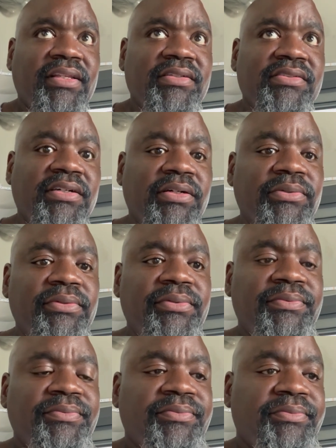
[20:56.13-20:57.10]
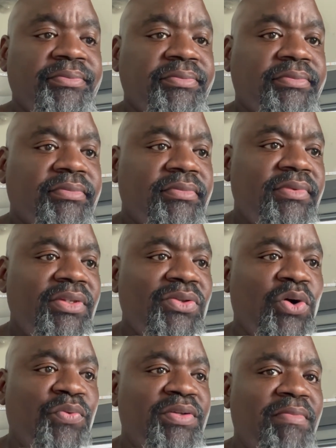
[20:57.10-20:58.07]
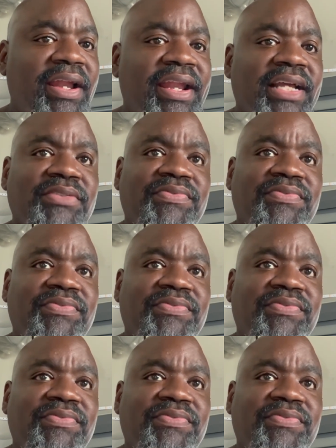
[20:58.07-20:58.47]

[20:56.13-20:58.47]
So hopefully my next